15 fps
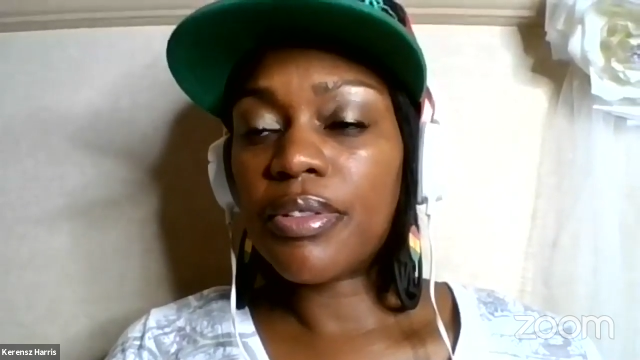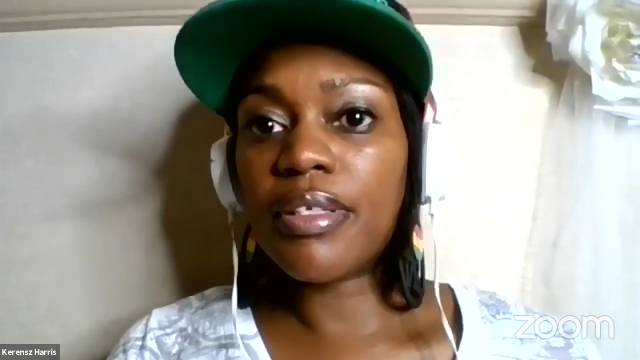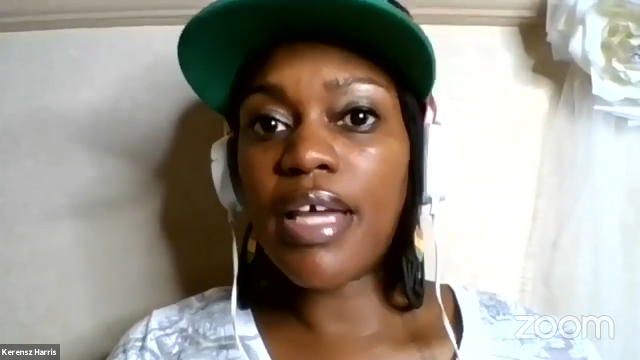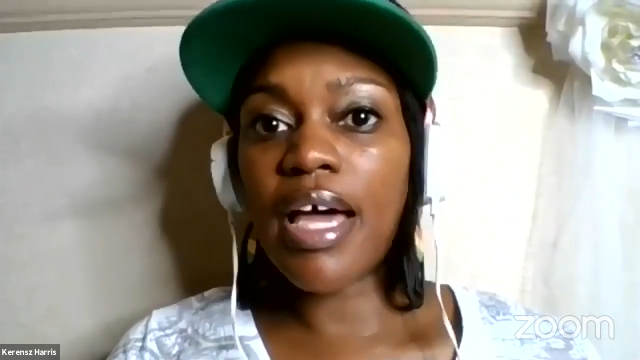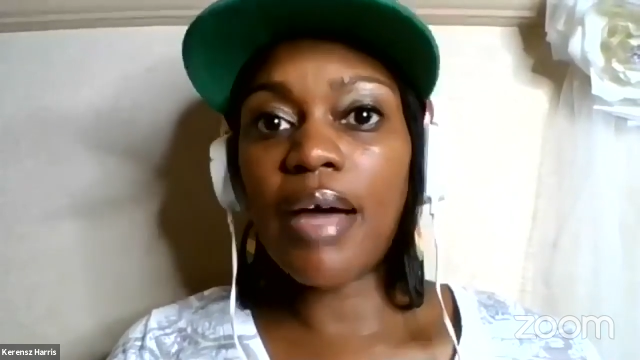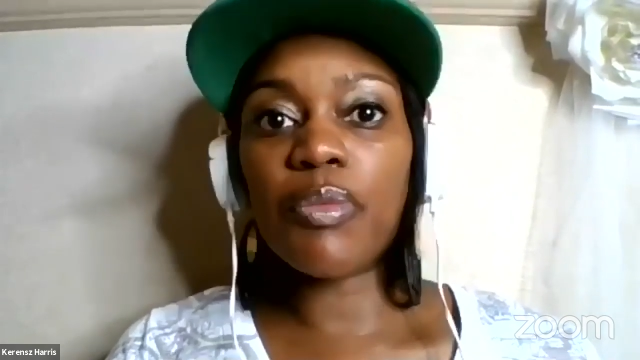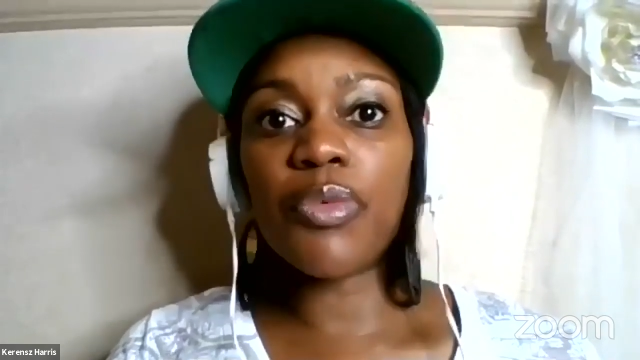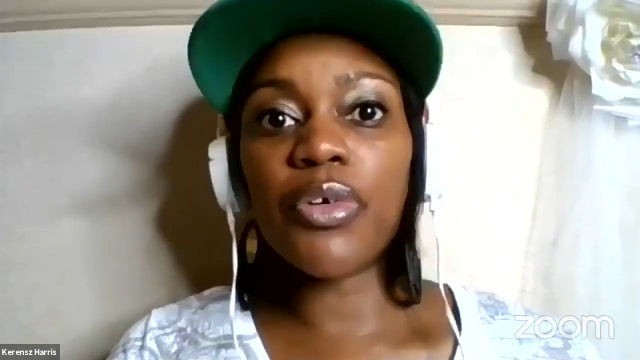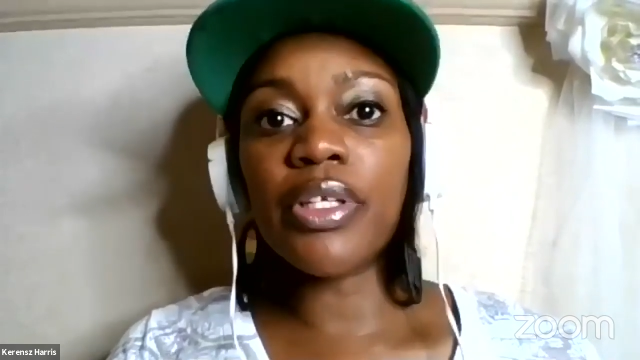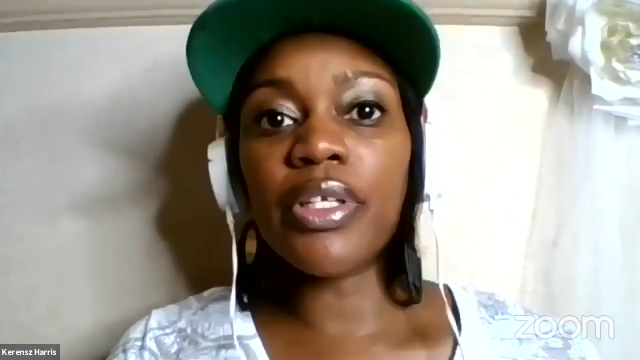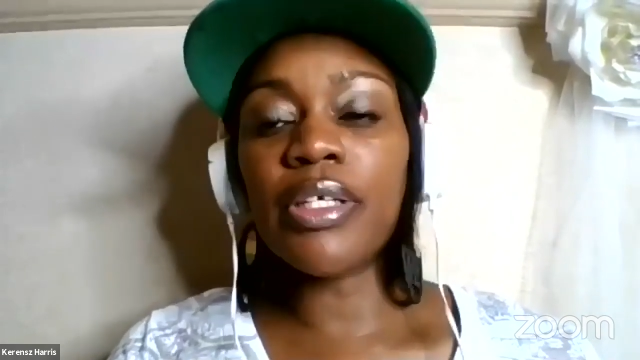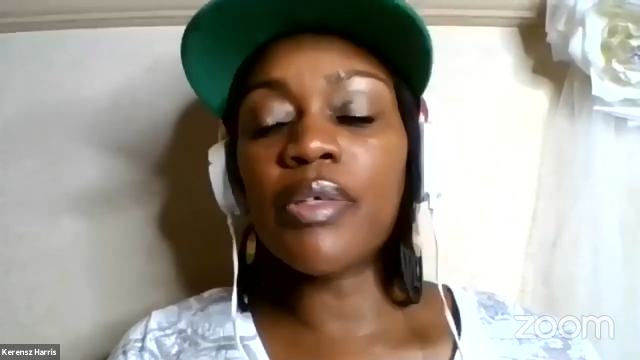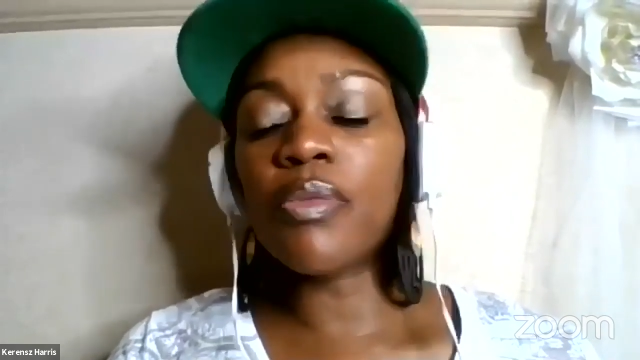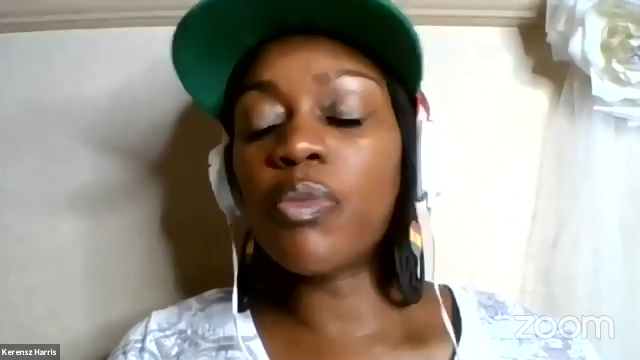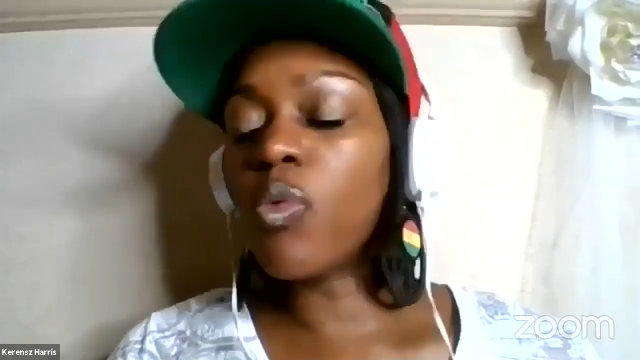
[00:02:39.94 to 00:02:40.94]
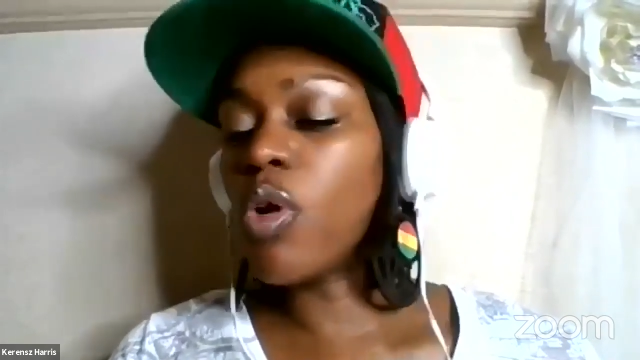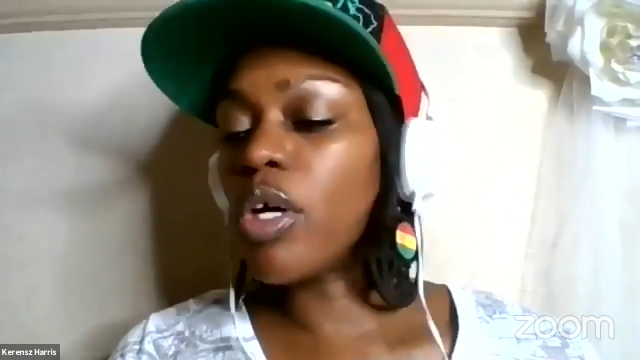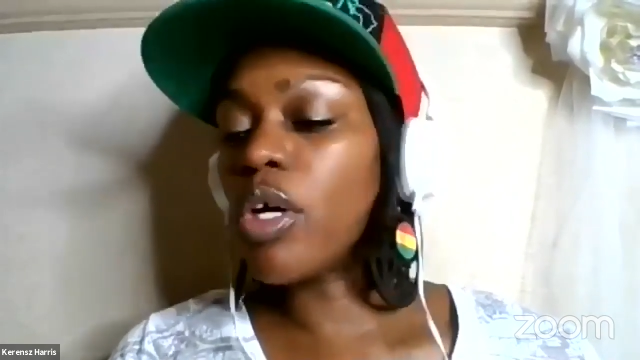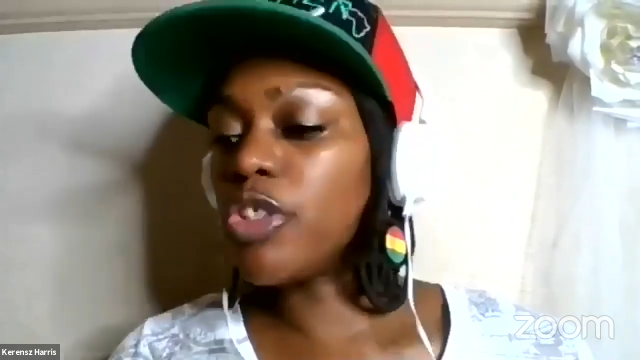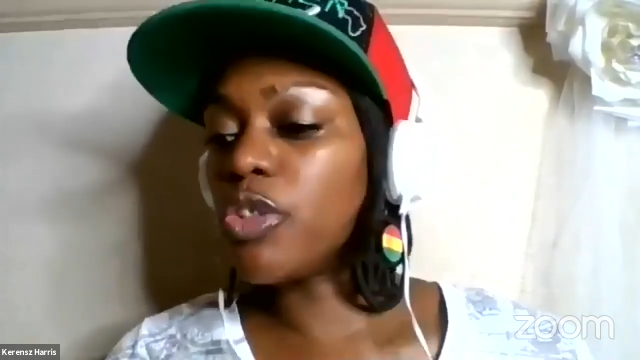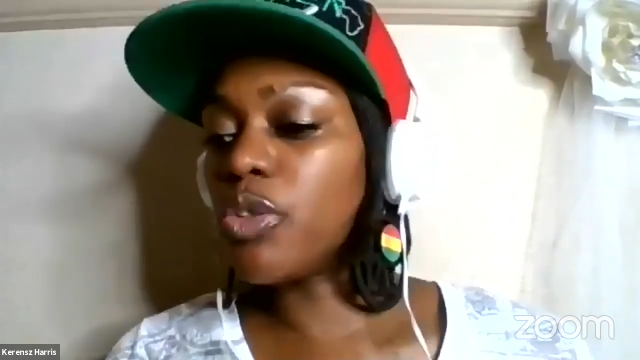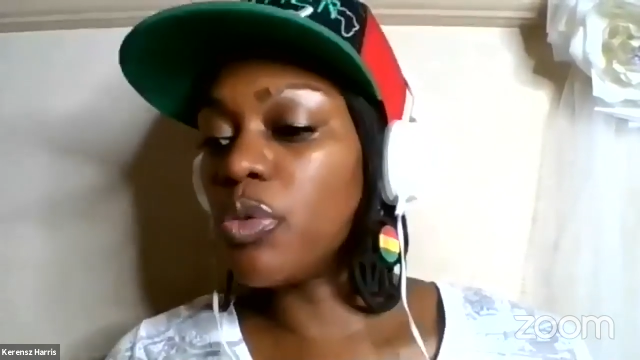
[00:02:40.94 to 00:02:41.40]
not really want
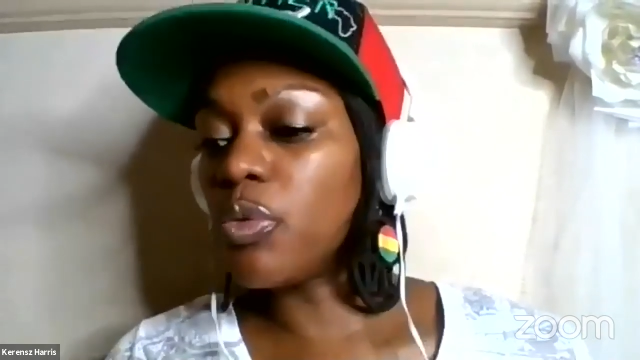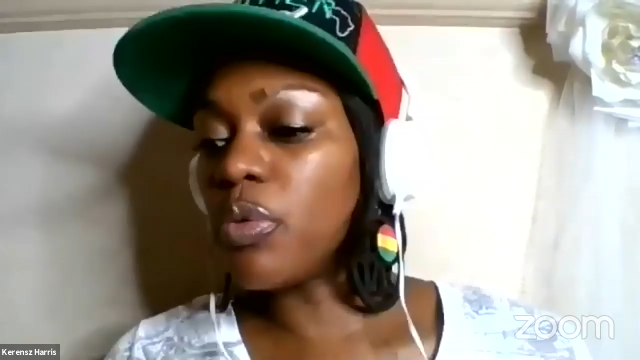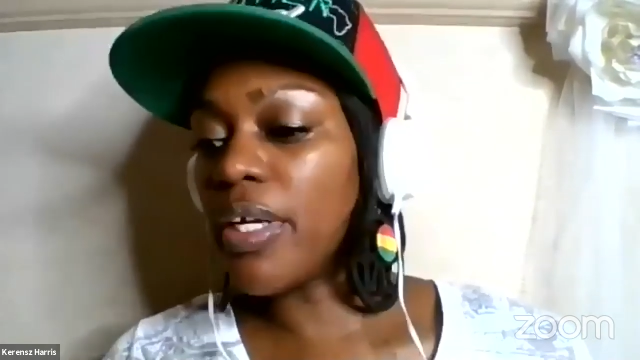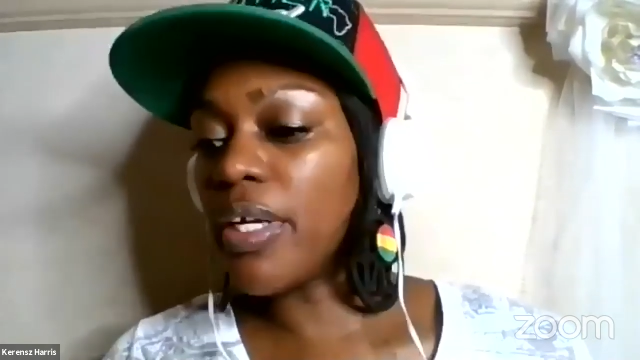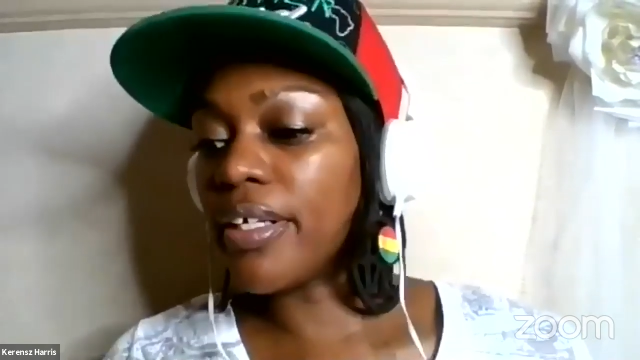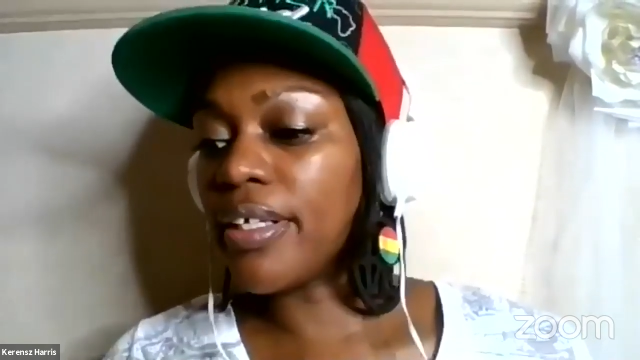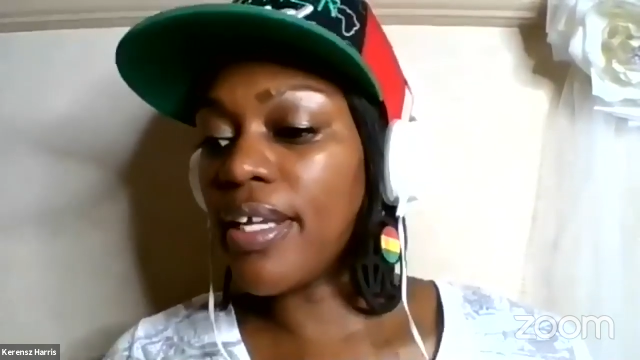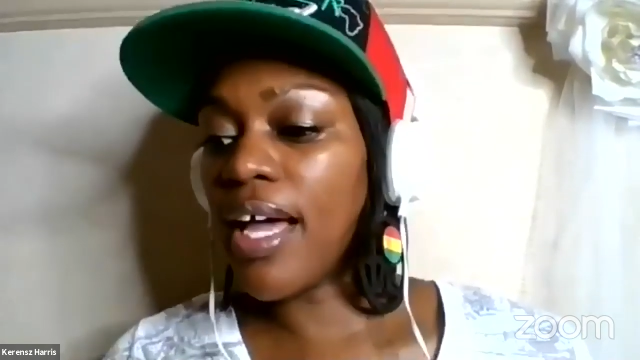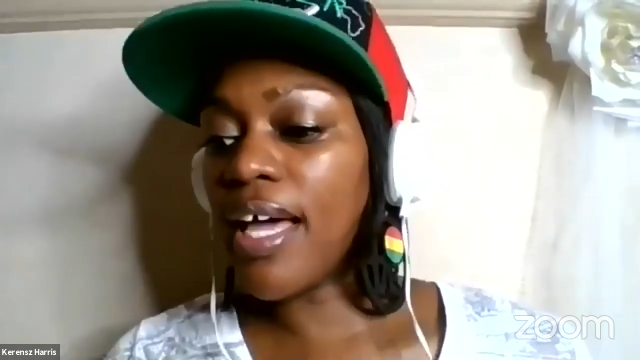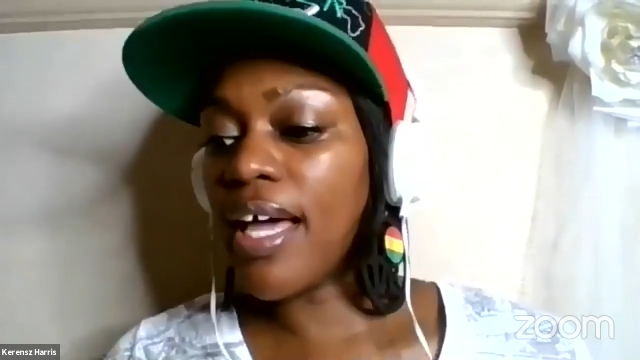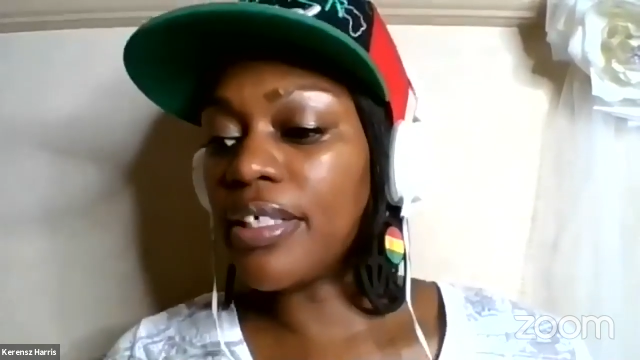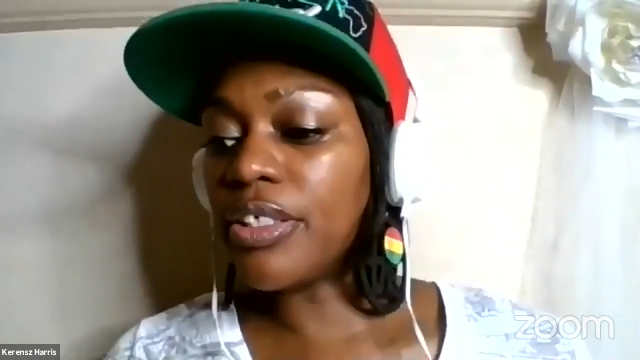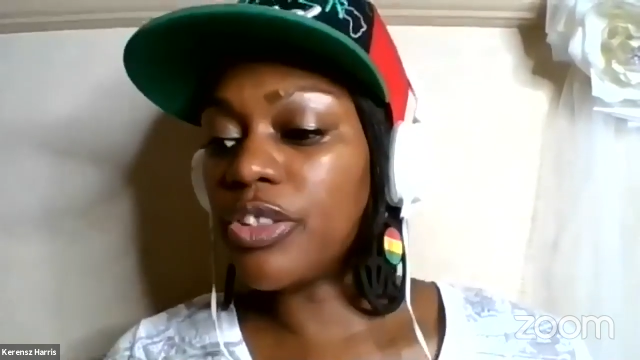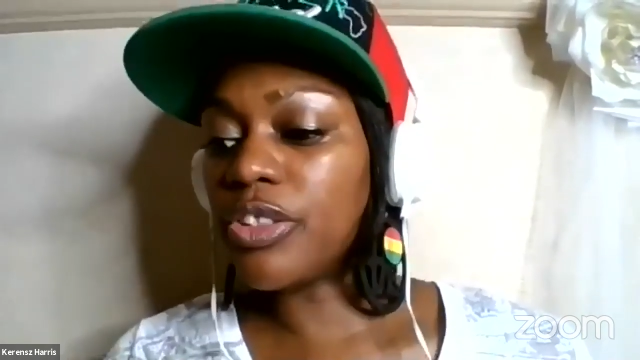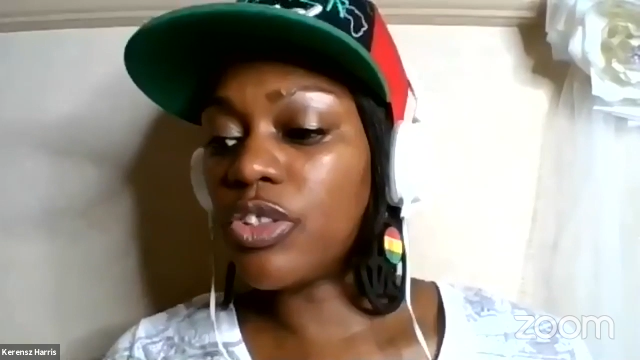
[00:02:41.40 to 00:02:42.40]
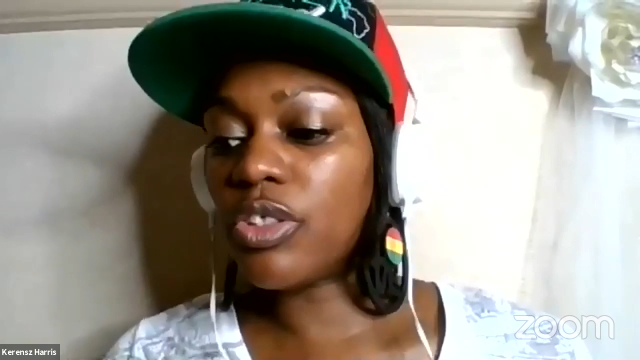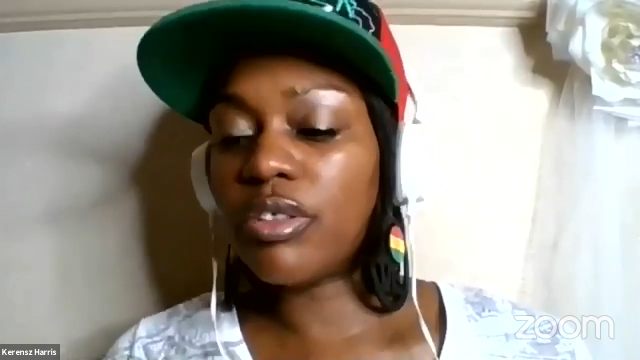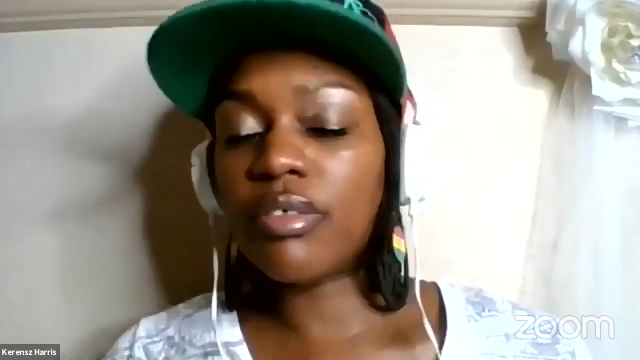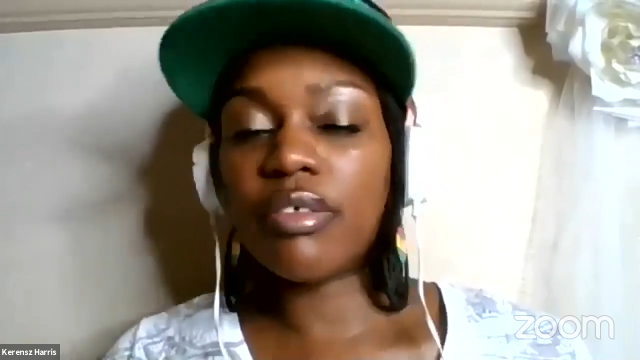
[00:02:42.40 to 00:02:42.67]
to acknowledge